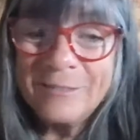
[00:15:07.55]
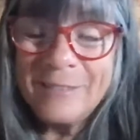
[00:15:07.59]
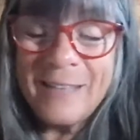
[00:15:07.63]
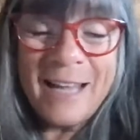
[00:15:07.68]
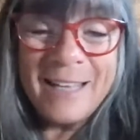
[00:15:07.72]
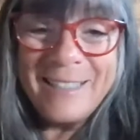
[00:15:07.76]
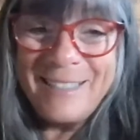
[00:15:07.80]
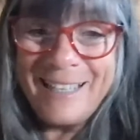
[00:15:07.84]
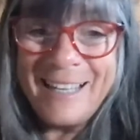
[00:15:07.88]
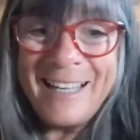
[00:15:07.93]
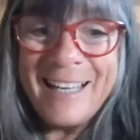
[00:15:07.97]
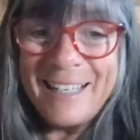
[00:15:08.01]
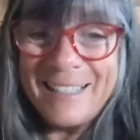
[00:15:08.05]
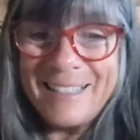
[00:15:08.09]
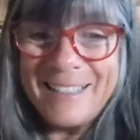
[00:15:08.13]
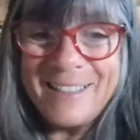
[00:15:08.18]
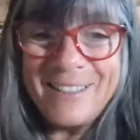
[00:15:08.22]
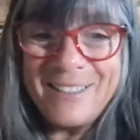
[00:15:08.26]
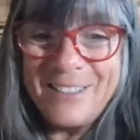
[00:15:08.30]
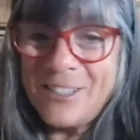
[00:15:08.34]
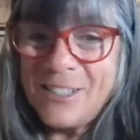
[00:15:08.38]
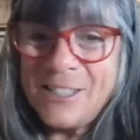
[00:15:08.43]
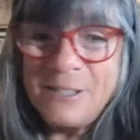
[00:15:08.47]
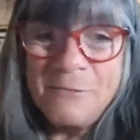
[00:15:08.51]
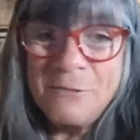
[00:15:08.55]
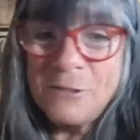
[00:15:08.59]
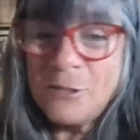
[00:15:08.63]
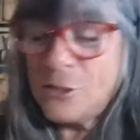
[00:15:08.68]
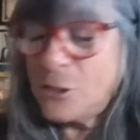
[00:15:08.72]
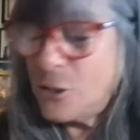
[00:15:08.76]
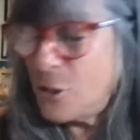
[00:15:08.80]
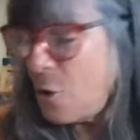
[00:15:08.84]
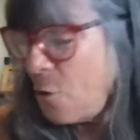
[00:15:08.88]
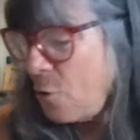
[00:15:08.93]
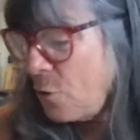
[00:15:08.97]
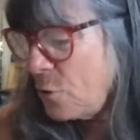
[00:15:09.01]
I did. She was
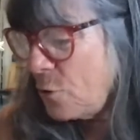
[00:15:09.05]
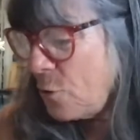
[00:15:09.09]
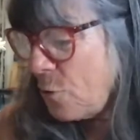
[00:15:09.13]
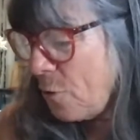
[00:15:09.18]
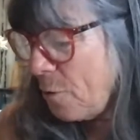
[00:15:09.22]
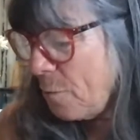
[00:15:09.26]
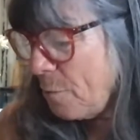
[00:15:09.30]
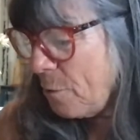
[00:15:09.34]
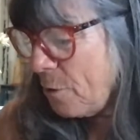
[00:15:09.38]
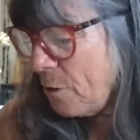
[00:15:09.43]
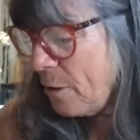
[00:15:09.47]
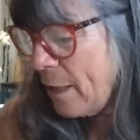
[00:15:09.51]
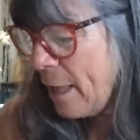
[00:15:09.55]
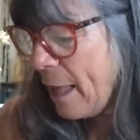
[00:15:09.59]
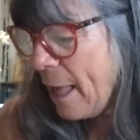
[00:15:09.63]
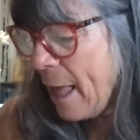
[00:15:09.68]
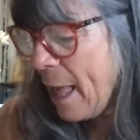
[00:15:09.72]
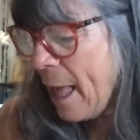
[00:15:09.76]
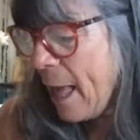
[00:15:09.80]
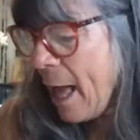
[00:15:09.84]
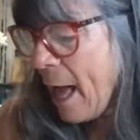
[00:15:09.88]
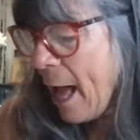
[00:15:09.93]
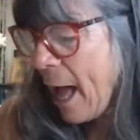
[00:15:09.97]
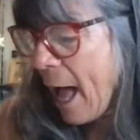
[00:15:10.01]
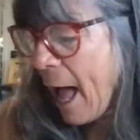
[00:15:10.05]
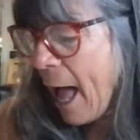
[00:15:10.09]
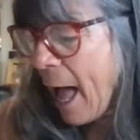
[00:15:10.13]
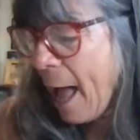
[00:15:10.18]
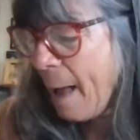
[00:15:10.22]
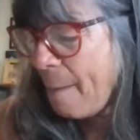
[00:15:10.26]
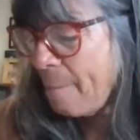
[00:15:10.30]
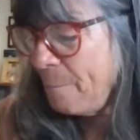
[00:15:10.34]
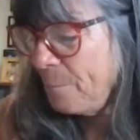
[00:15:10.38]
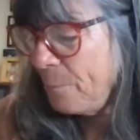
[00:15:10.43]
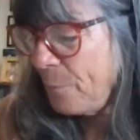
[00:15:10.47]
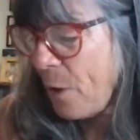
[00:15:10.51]
so adorable.
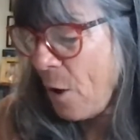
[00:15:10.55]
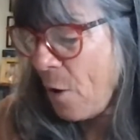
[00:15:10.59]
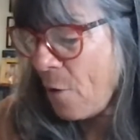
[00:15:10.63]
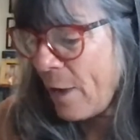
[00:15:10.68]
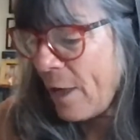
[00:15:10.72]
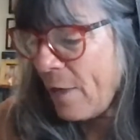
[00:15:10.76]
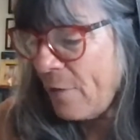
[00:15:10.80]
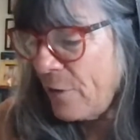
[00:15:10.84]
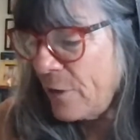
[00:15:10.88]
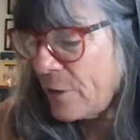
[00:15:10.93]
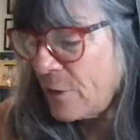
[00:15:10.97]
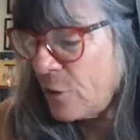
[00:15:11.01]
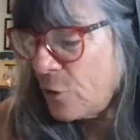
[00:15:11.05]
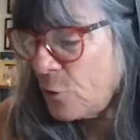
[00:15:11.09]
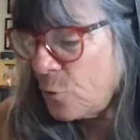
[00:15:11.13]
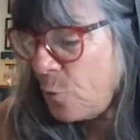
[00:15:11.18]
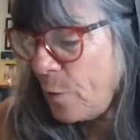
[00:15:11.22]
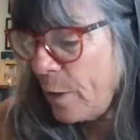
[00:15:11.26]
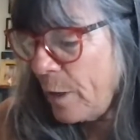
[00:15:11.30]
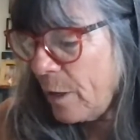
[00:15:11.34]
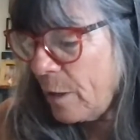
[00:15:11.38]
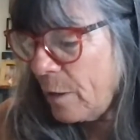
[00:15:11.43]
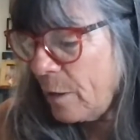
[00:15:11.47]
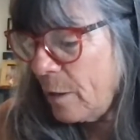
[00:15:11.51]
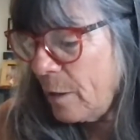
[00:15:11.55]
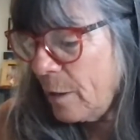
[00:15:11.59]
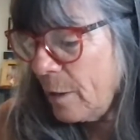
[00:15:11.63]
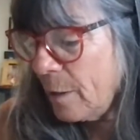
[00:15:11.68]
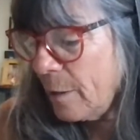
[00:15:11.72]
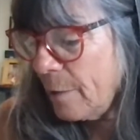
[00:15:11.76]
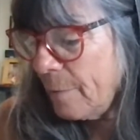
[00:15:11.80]
Okay, this is weird.